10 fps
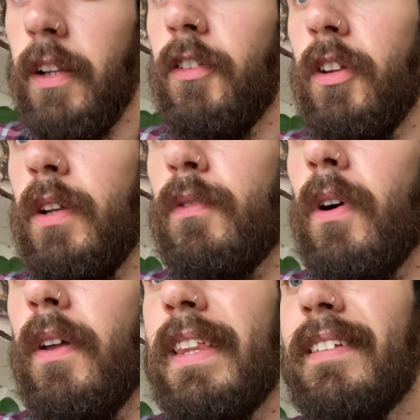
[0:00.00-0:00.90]
So you've
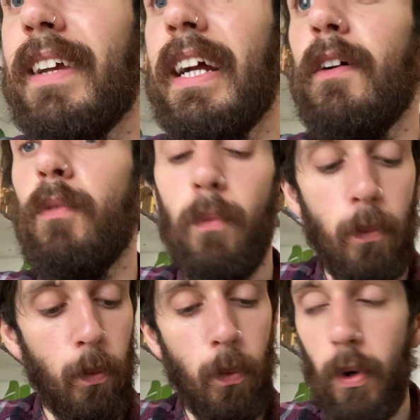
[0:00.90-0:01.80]
got this kind of
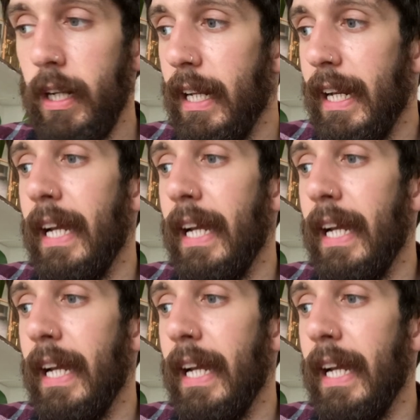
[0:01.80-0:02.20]
1